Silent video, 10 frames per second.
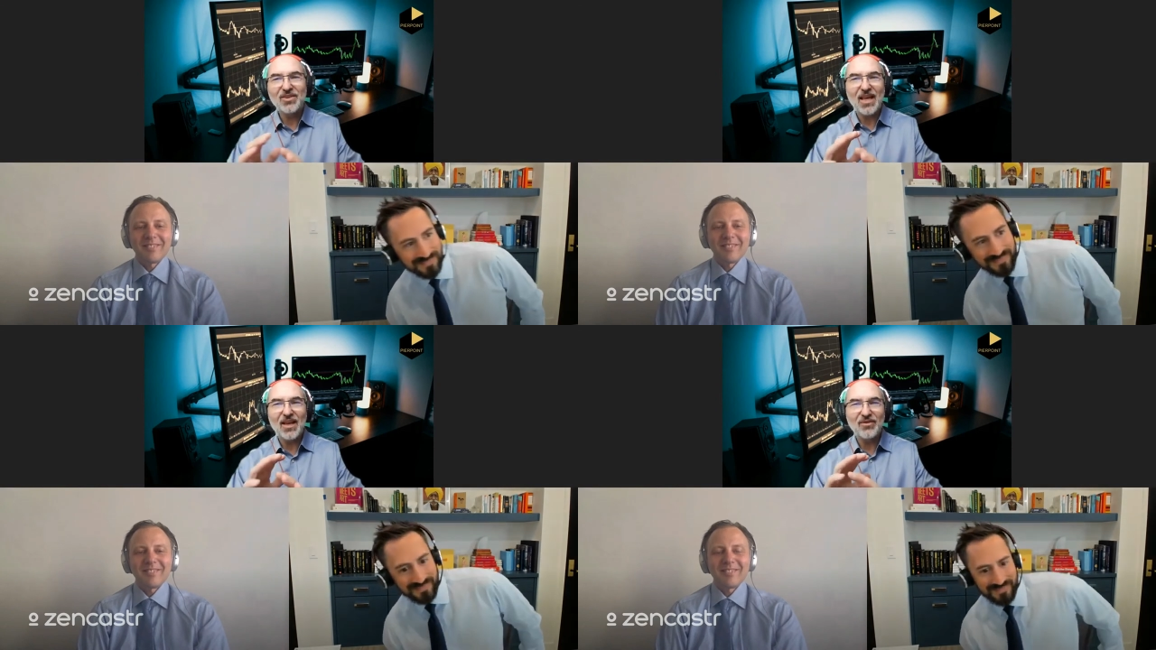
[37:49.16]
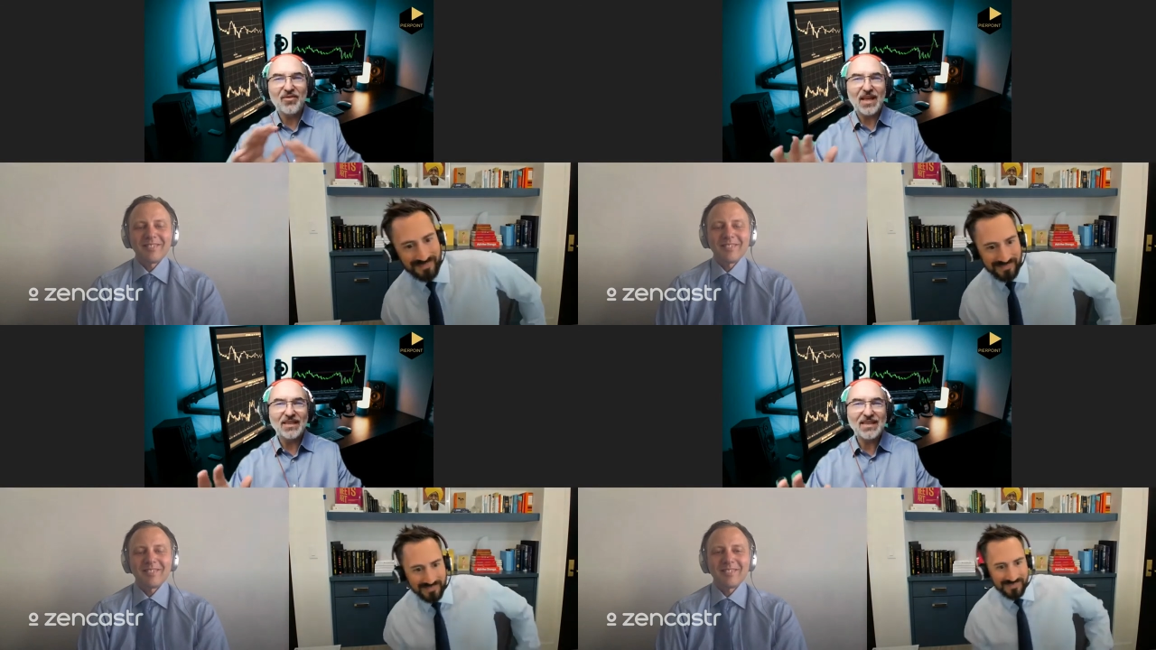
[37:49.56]
Speaker 1: sounds
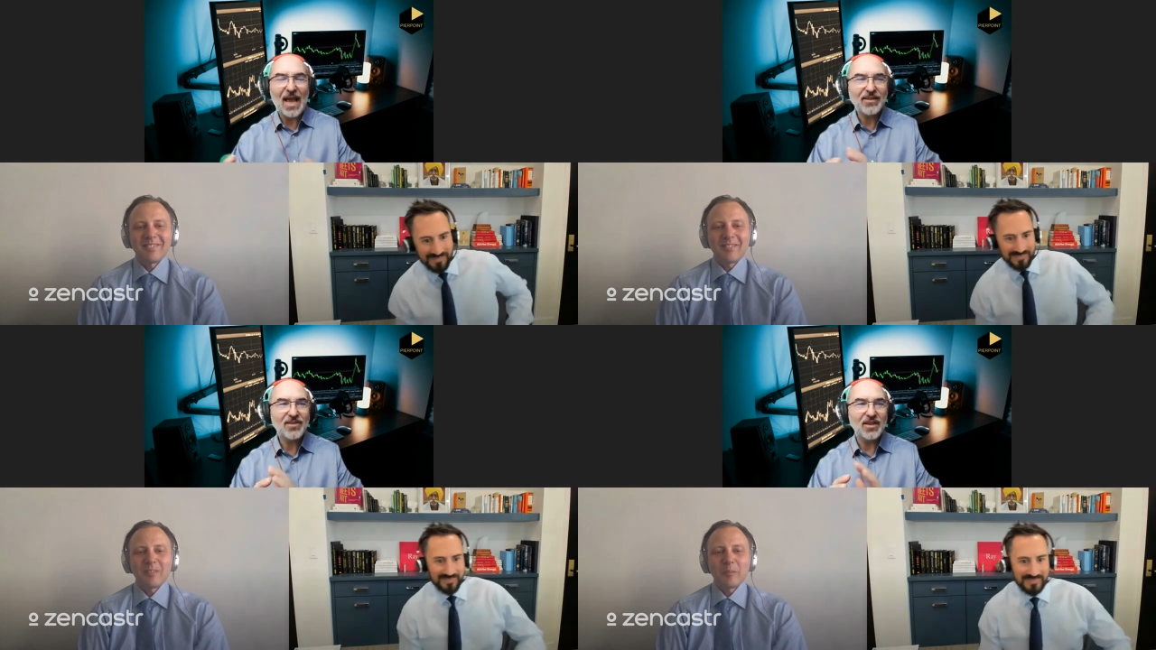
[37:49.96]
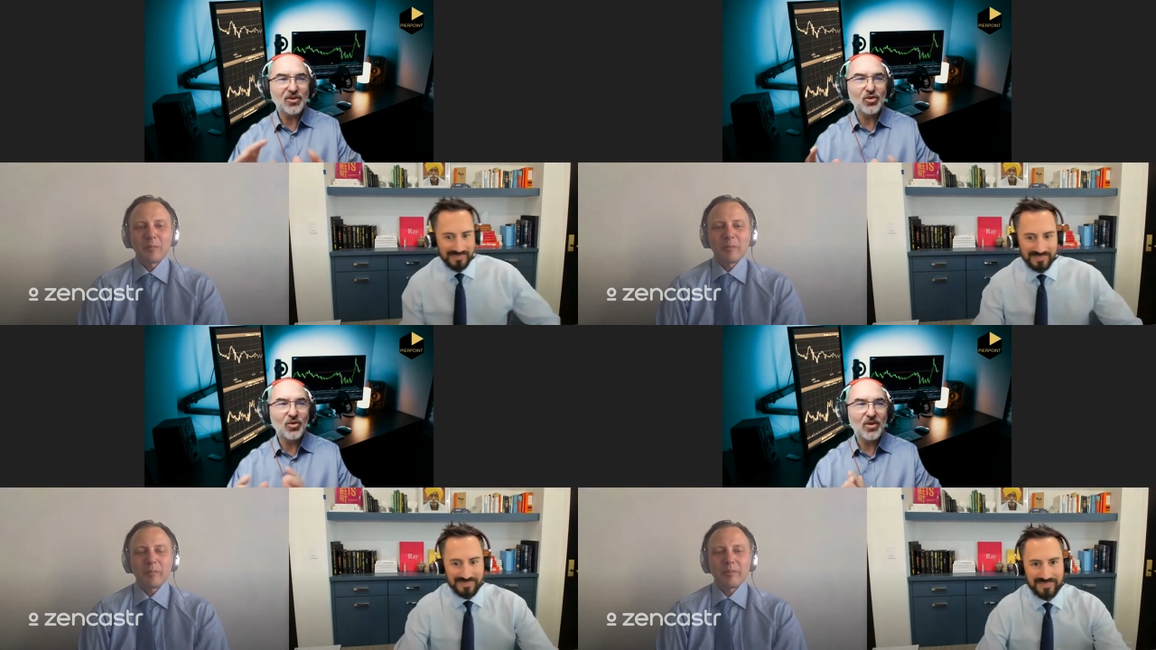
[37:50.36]
fantastic.
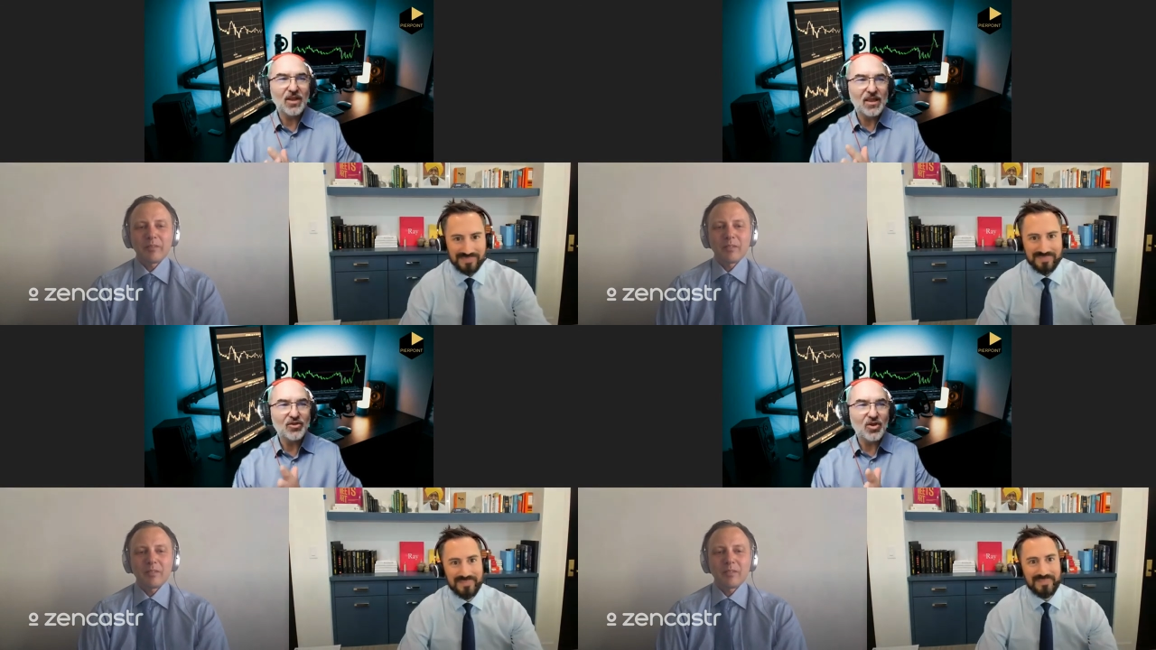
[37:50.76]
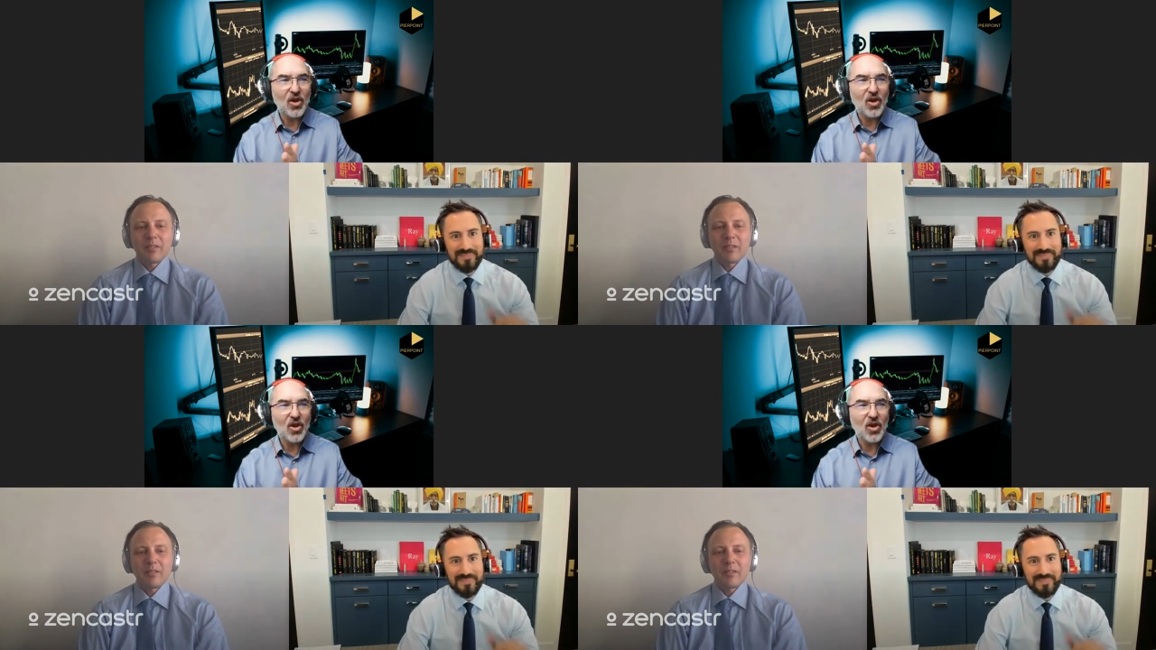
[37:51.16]
Surely there's